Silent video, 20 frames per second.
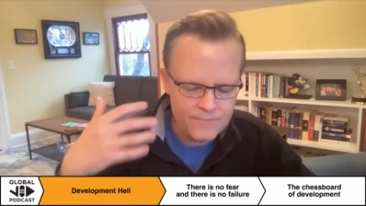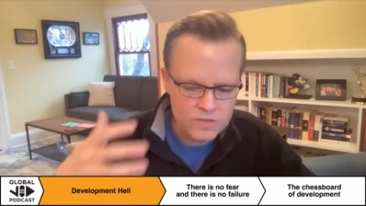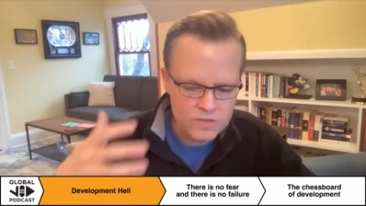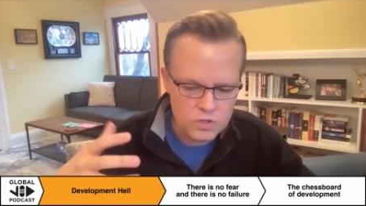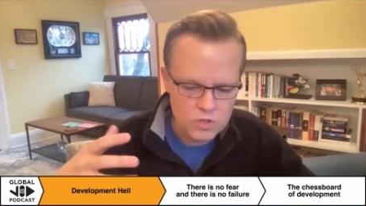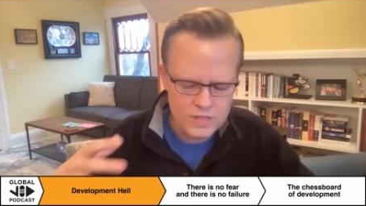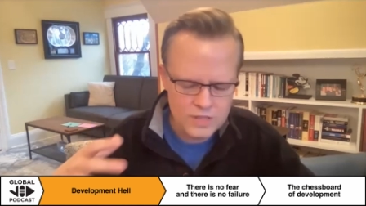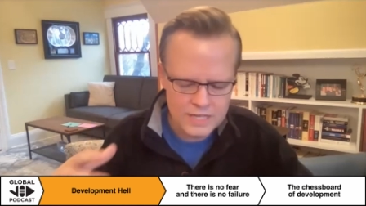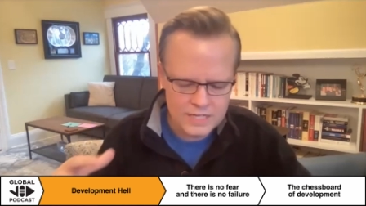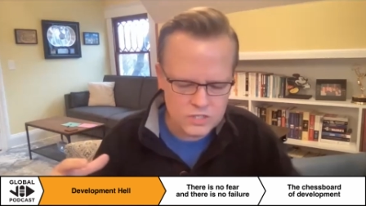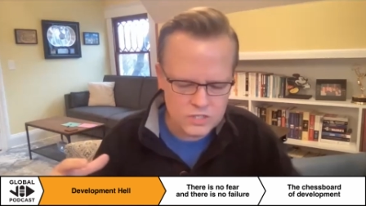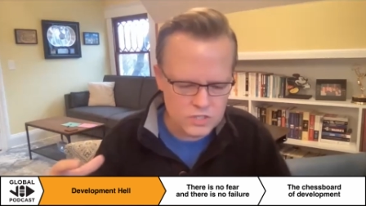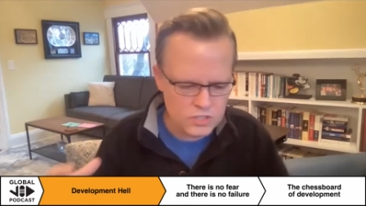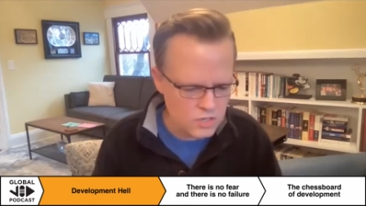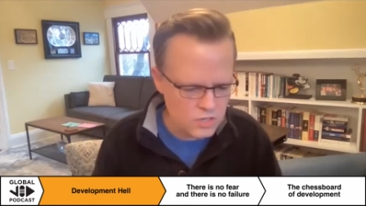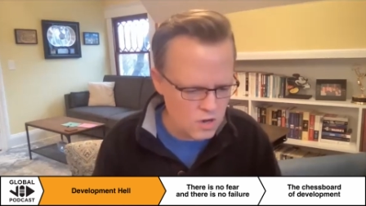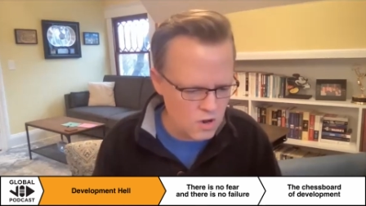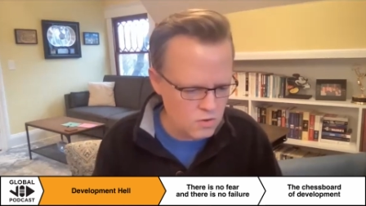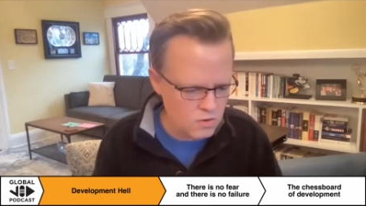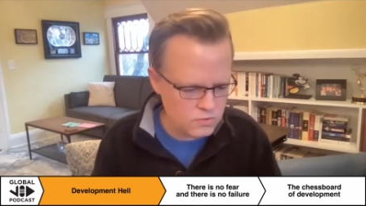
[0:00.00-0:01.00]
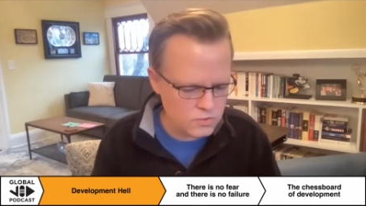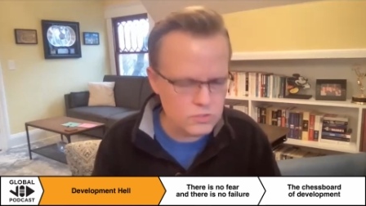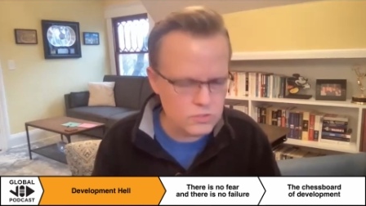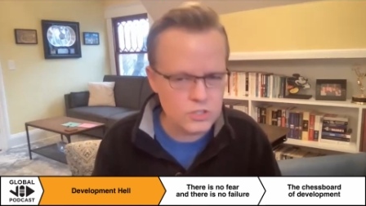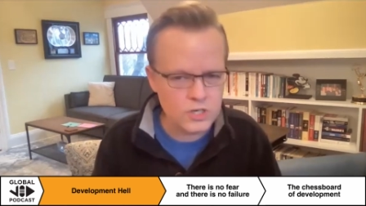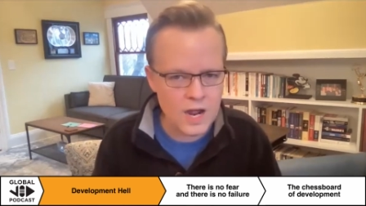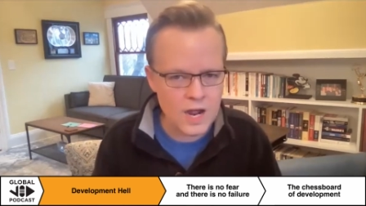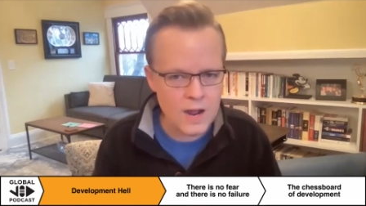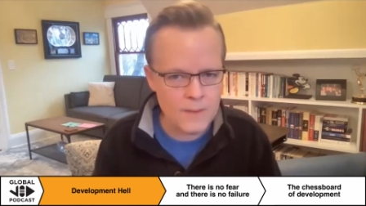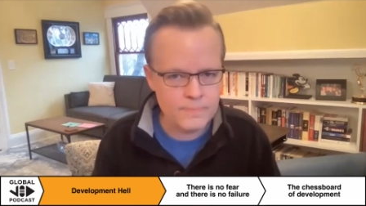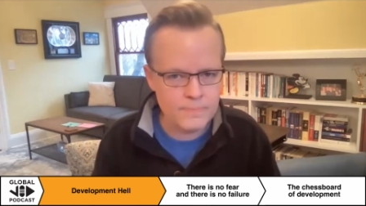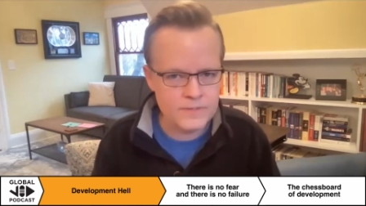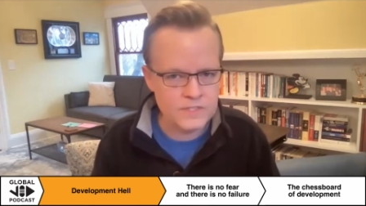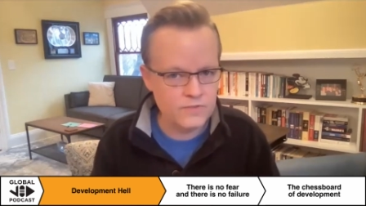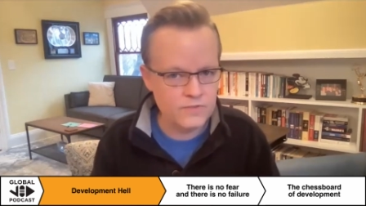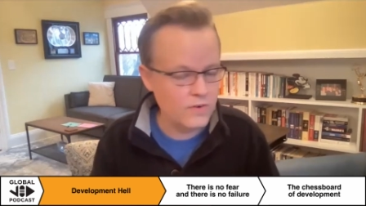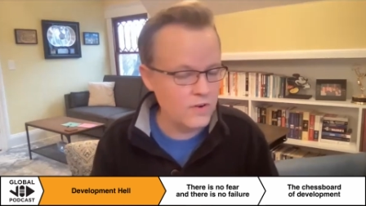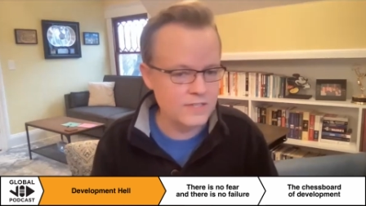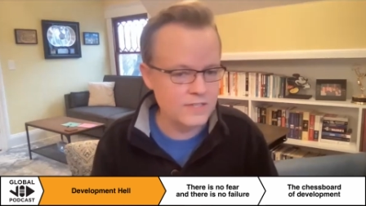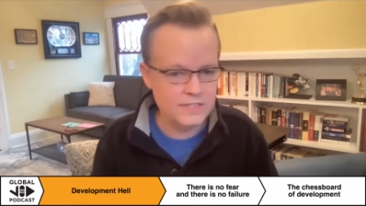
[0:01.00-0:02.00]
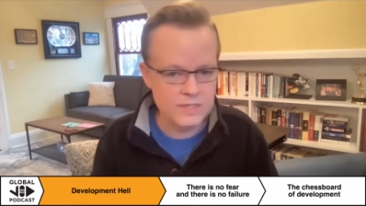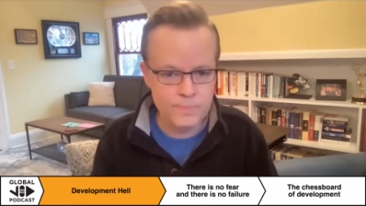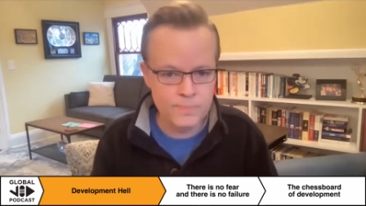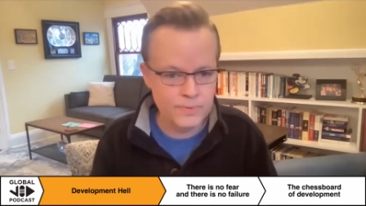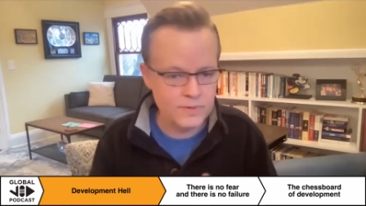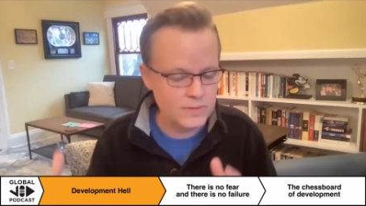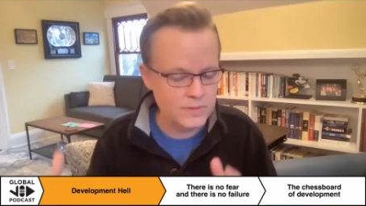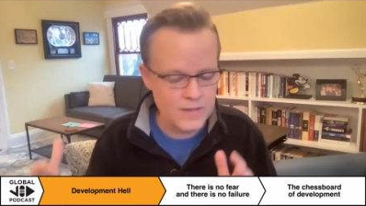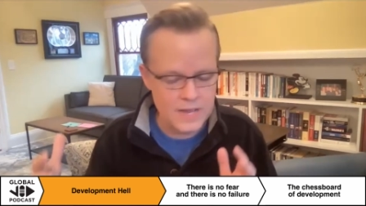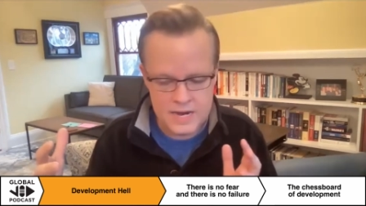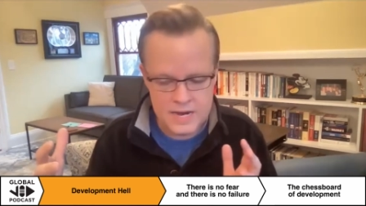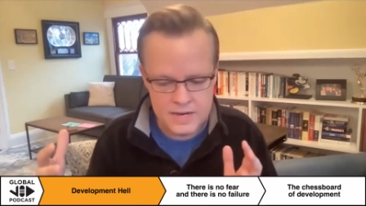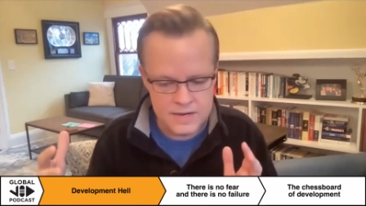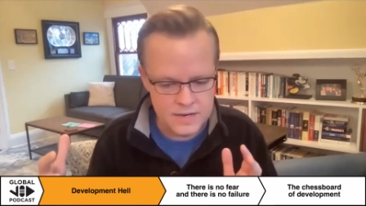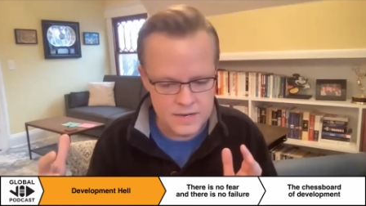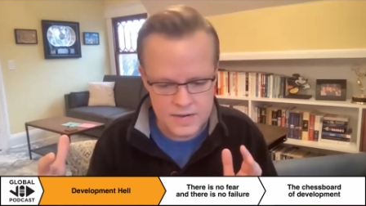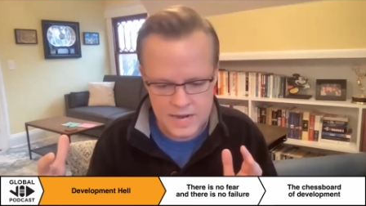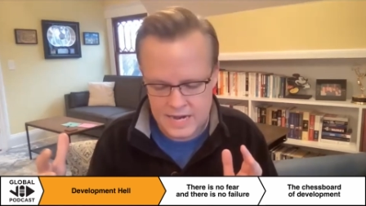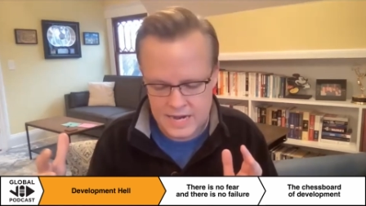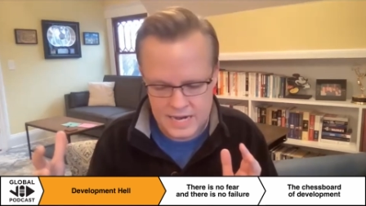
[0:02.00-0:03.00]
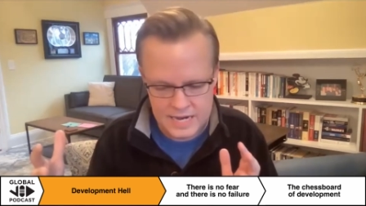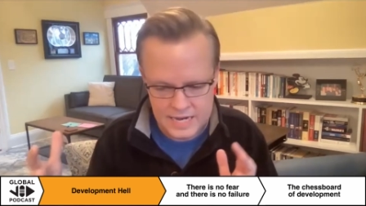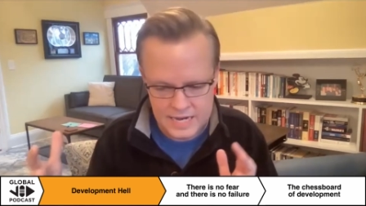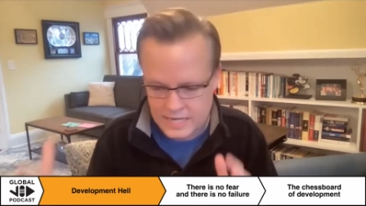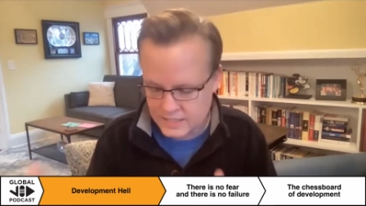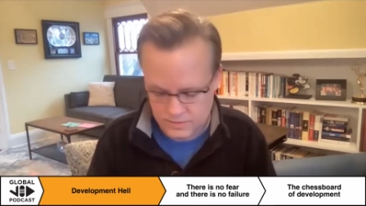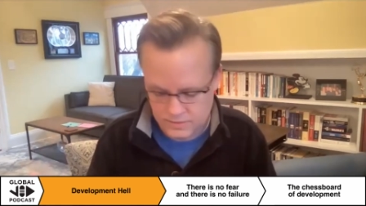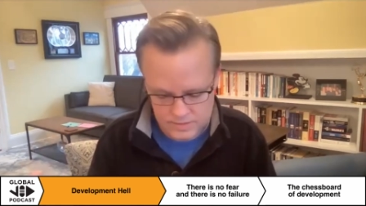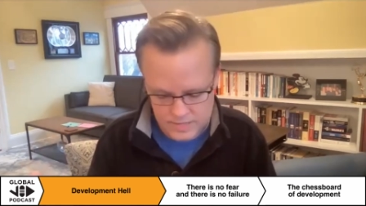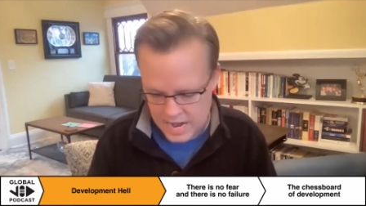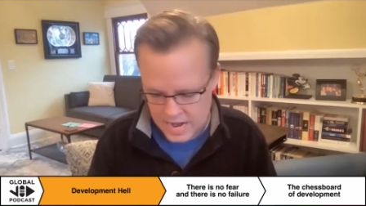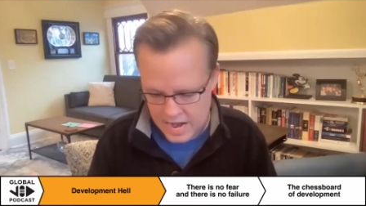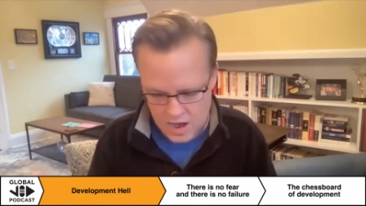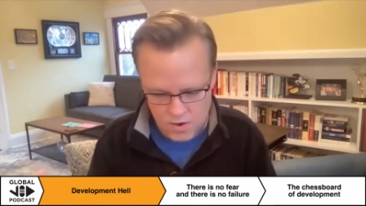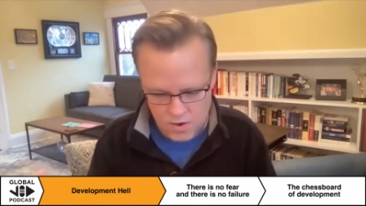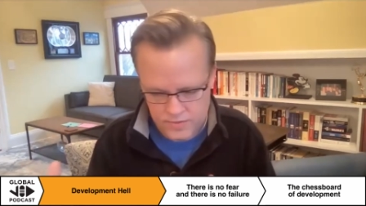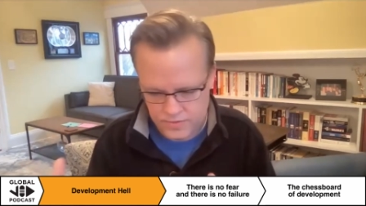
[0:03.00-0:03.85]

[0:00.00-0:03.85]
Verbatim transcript: this show Chopped is very simple, and it is now.